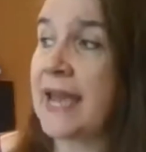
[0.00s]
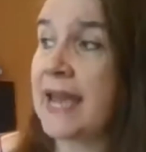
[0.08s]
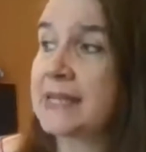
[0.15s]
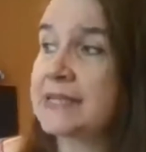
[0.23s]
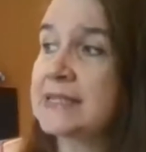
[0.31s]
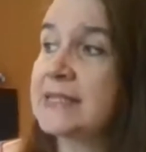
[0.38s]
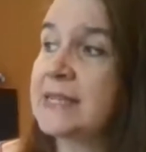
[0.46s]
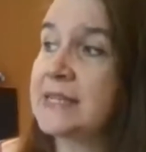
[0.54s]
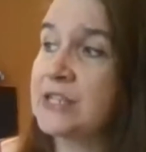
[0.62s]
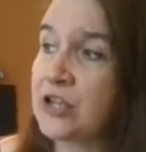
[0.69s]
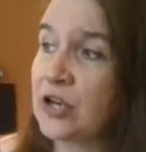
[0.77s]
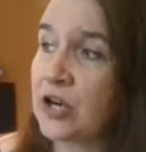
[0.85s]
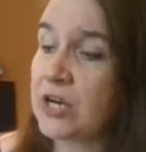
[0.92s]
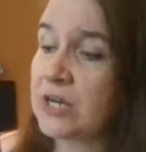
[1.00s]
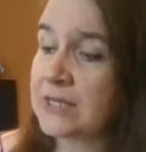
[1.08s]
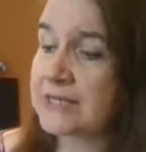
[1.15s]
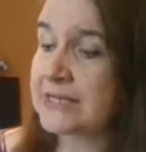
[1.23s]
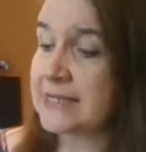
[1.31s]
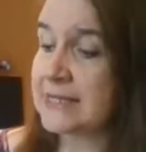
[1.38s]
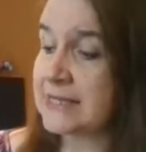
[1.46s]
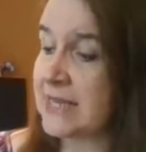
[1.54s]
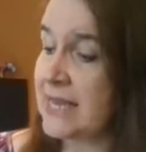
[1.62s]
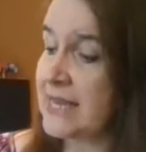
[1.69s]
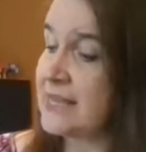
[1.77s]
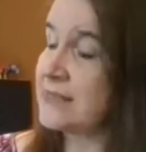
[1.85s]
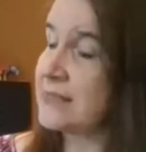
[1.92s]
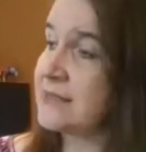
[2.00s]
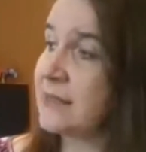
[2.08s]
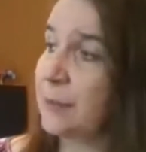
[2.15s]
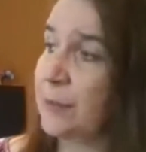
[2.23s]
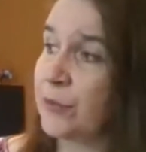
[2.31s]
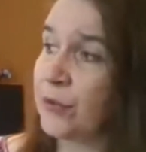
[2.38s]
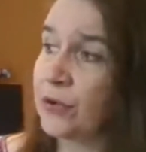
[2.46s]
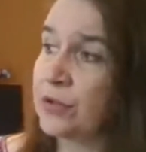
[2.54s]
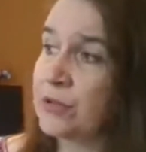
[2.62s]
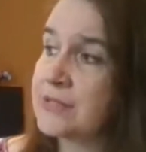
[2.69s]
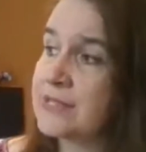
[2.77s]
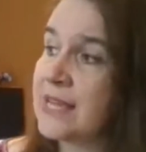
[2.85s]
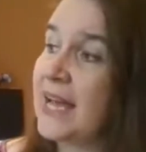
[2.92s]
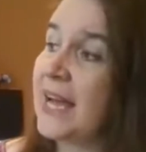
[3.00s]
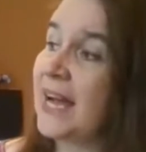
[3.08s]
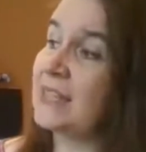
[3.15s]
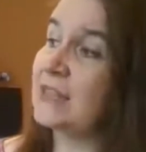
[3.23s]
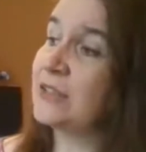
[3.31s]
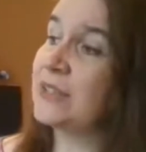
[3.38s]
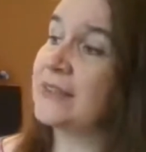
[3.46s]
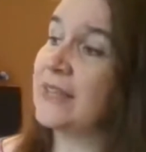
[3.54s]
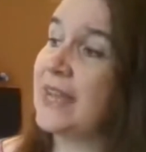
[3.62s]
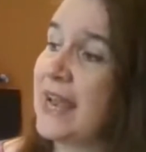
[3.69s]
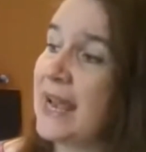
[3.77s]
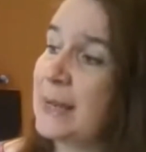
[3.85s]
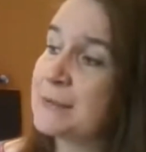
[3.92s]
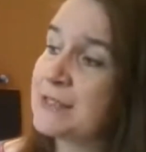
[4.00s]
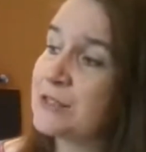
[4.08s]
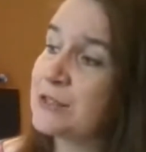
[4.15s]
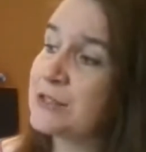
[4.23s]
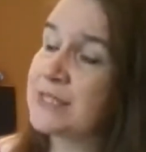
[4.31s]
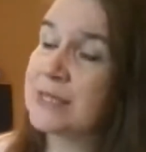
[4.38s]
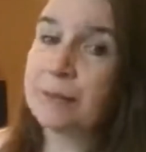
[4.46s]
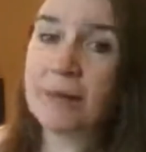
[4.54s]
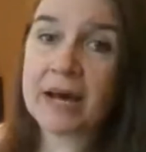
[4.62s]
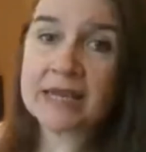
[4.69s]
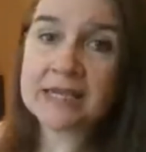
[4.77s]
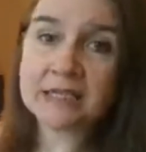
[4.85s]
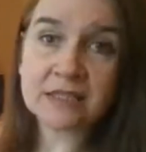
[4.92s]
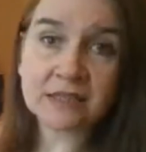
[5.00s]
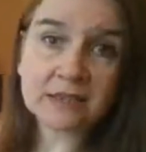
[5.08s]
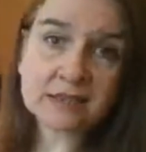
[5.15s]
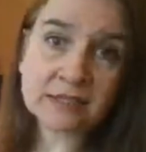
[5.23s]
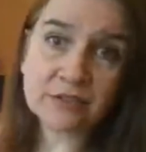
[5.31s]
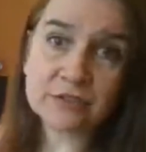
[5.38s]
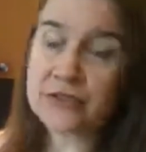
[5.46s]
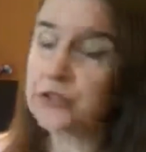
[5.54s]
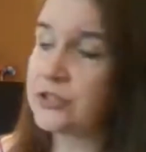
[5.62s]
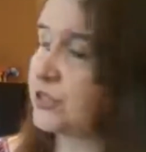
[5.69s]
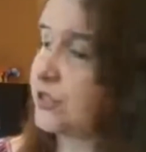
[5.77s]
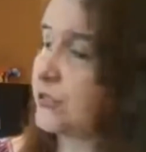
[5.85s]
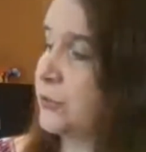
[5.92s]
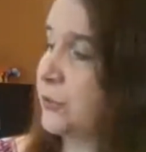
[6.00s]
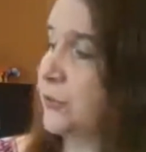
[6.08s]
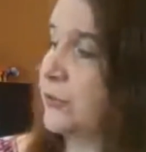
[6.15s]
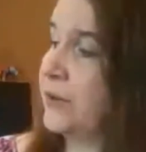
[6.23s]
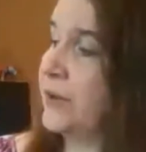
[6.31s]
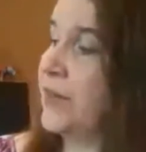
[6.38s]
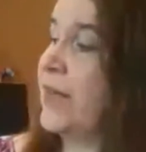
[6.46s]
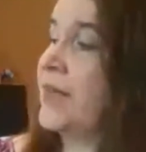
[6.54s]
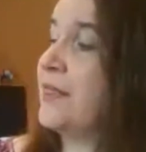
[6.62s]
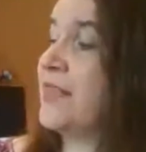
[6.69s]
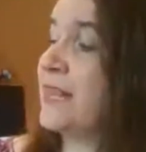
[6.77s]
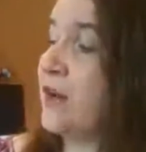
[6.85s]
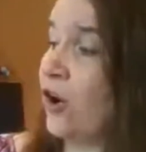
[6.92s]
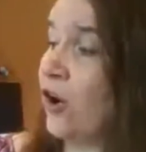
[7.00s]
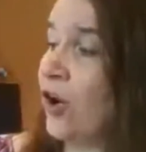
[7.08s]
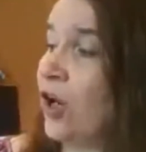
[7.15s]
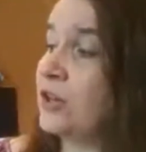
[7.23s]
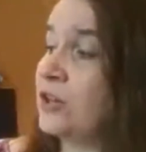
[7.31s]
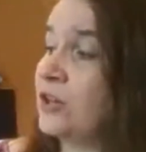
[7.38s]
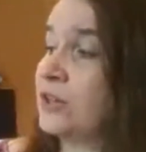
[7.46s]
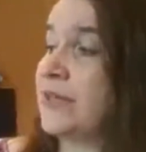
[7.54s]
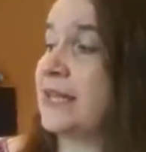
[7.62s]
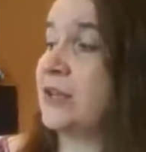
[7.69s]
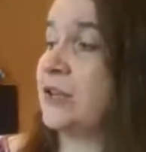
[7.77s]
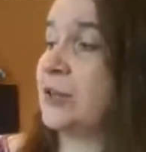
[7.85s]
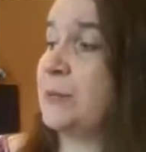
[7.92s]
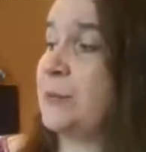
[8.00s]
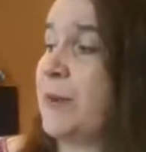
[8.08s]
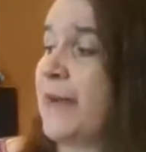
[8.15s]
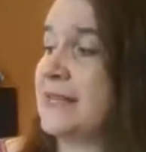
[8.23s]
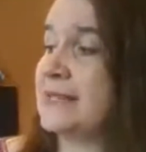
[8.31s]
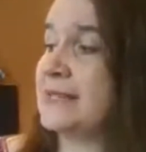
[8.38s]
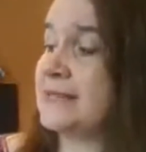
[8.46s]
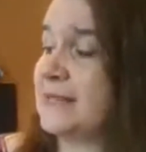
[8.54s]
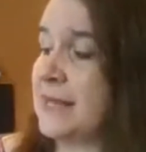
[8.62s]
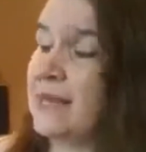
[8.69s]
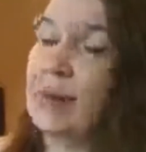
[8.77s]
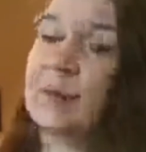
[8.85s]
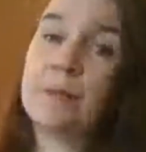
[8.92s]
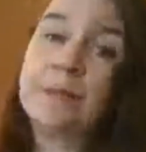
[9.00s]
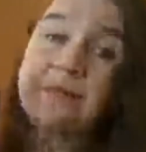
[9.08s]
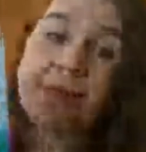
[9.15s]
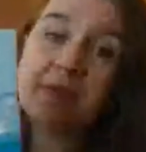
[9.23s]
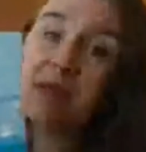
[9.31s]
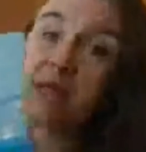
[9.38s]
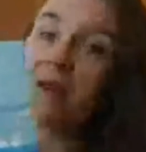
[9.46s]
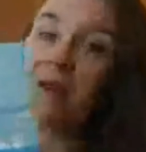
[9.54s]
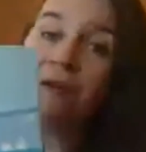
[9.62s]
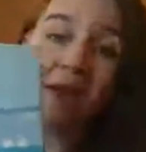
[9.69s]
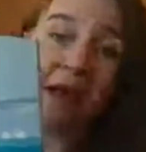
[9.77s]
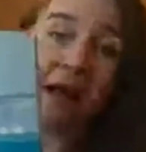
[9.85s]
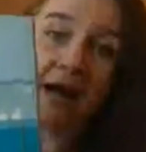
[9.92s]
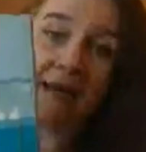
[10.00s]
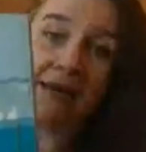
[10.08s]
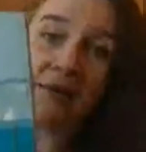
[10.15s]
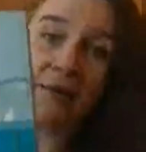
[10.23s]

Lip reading: cats and dogs and snakes and birds. I look at the hamsters and mice and lizards too. They all look like good pets, but they are not